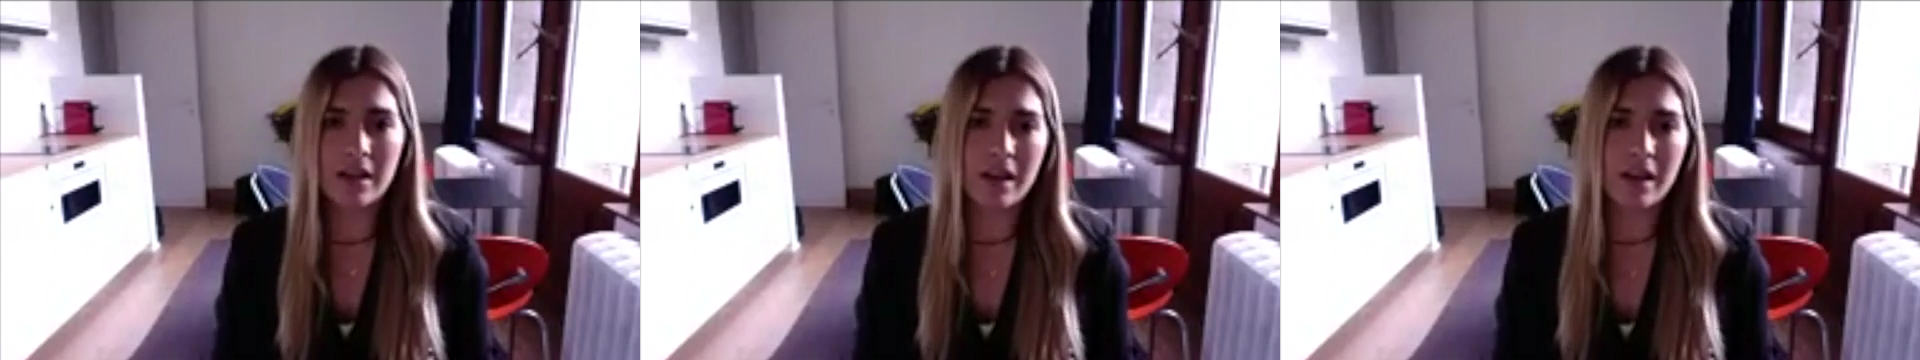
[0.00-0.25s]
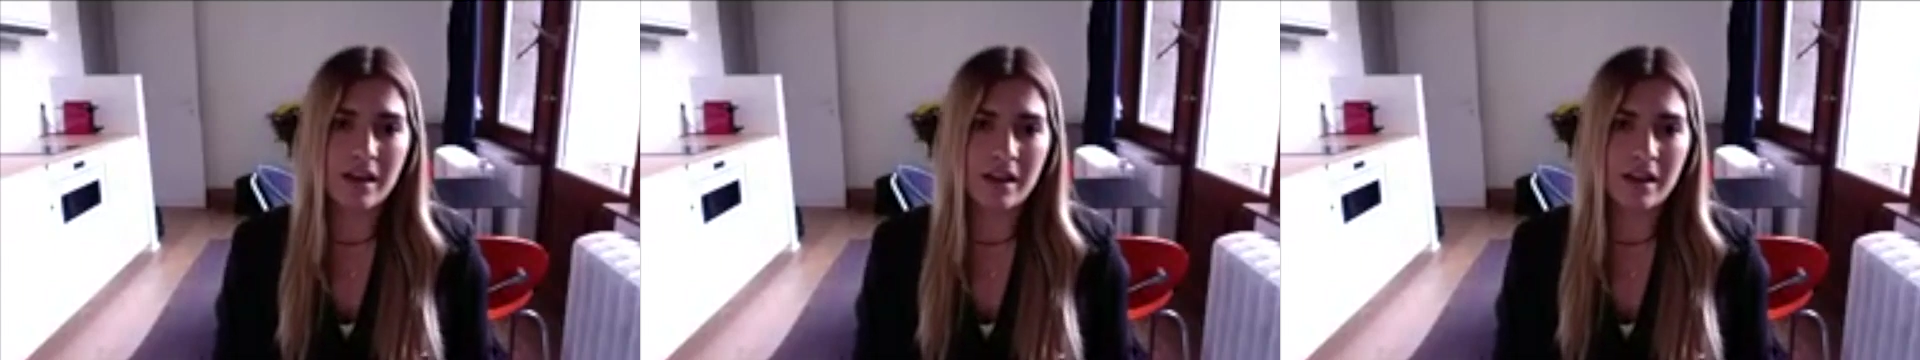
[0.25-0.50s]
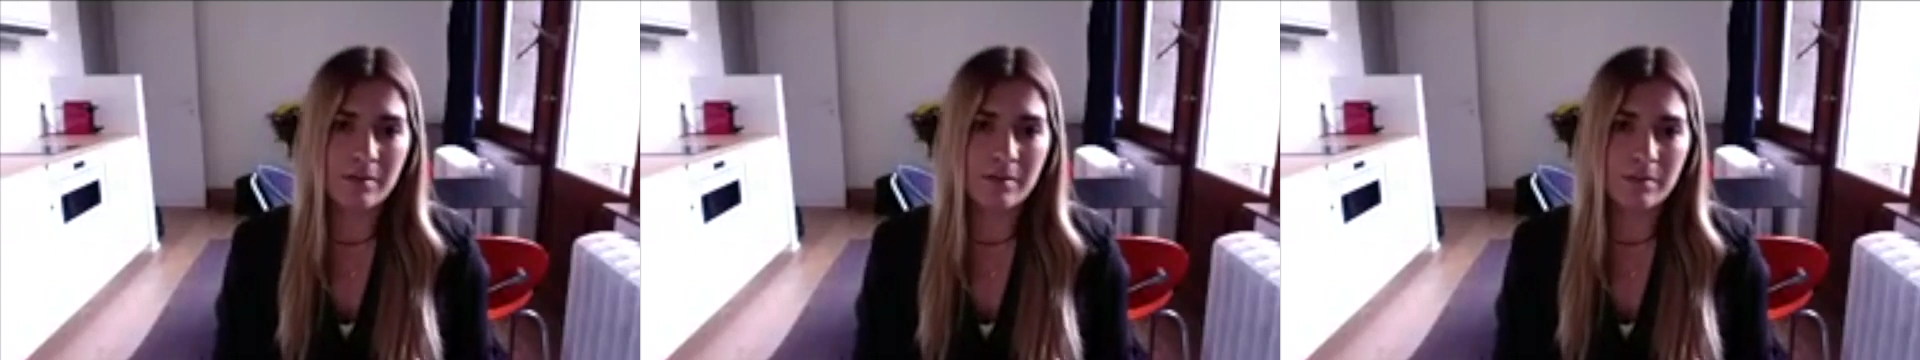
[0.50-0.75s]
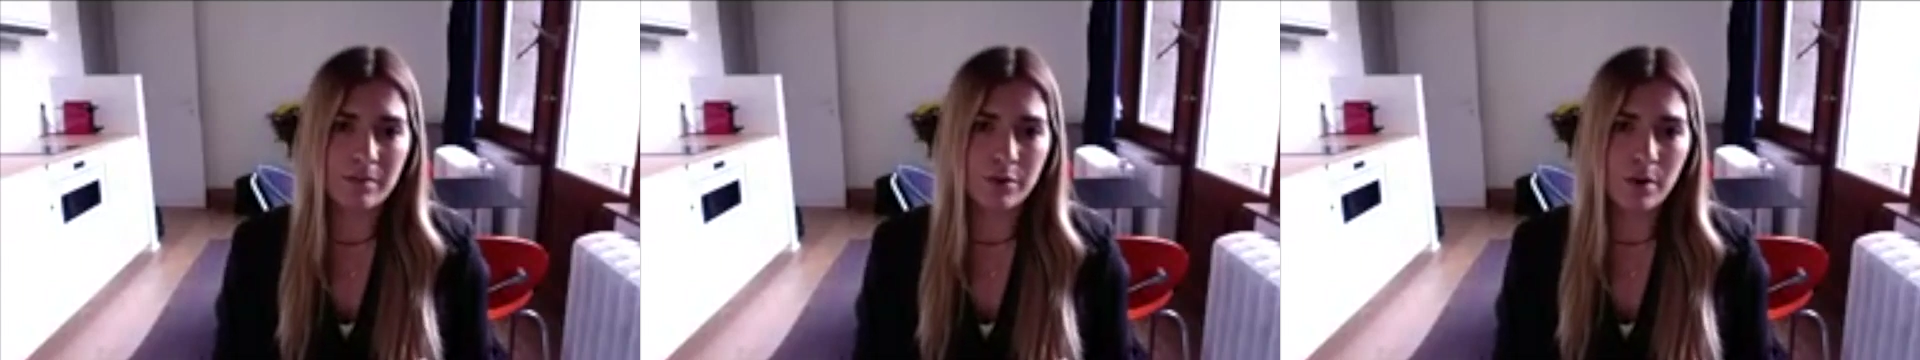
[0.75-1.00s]

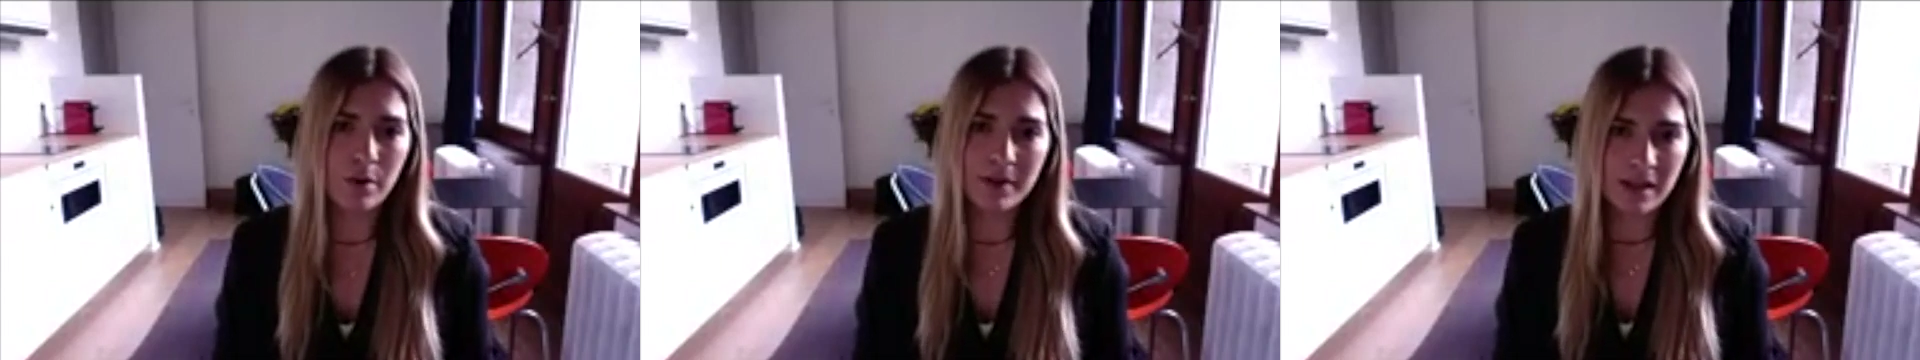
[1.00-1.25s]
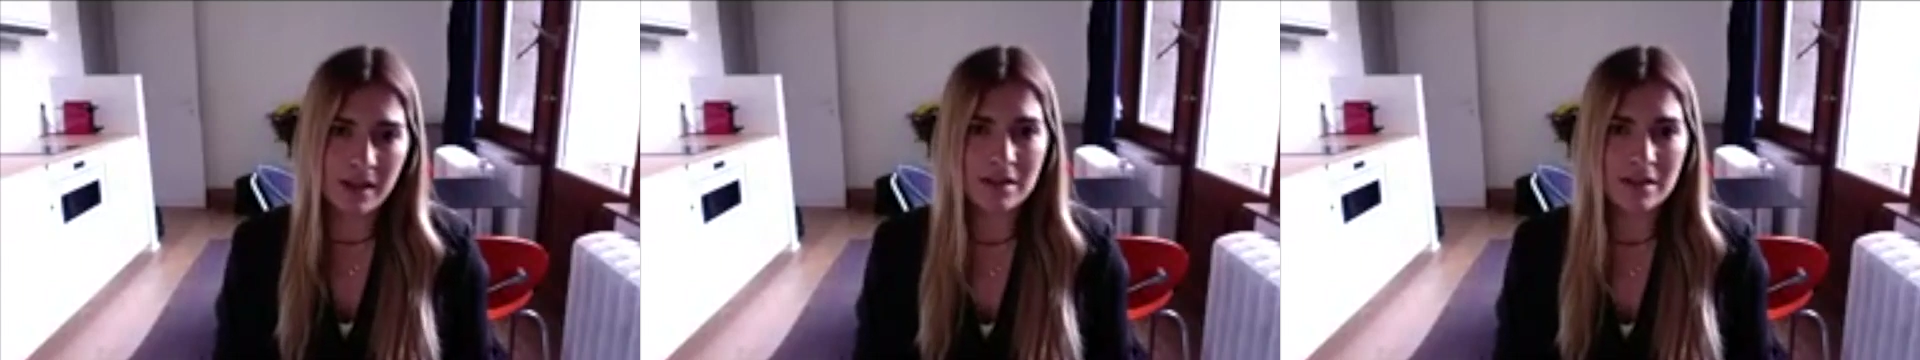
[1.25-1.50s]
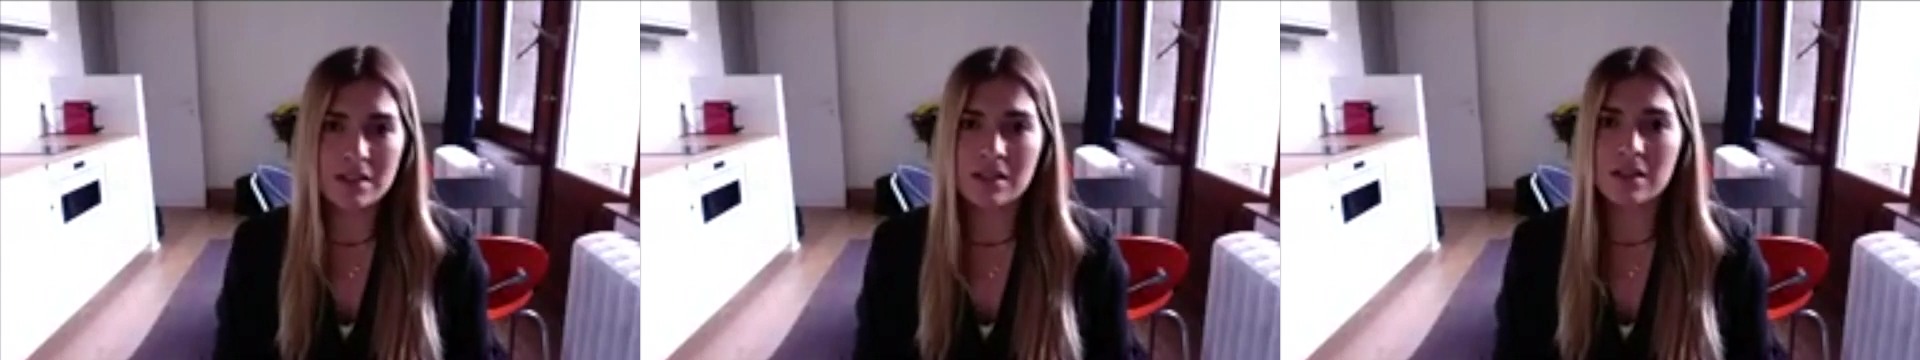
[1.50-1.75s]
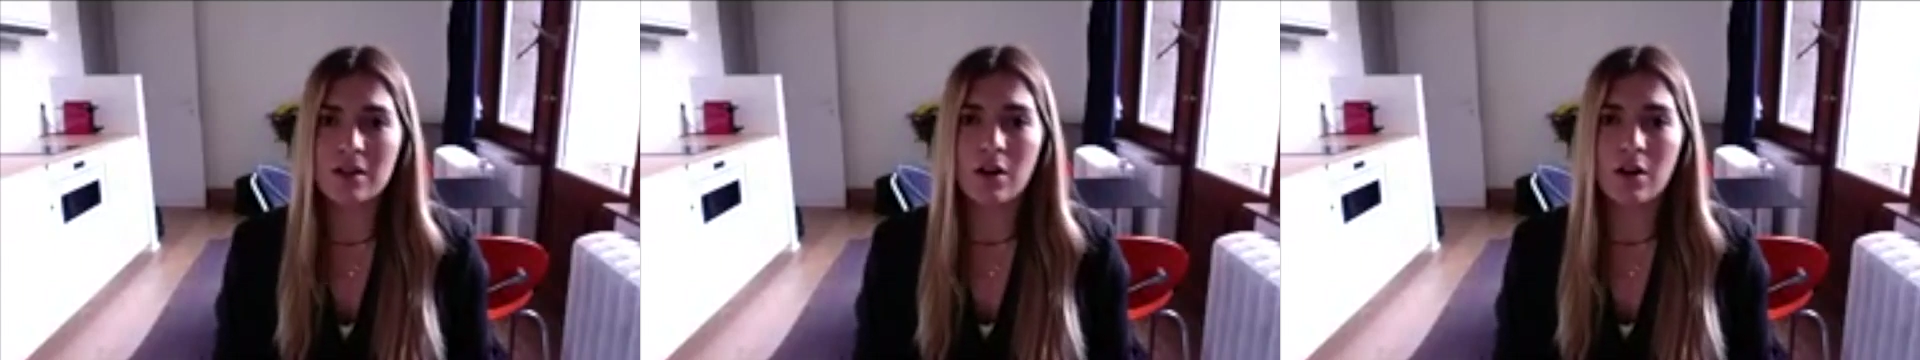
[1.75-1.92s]
and prominence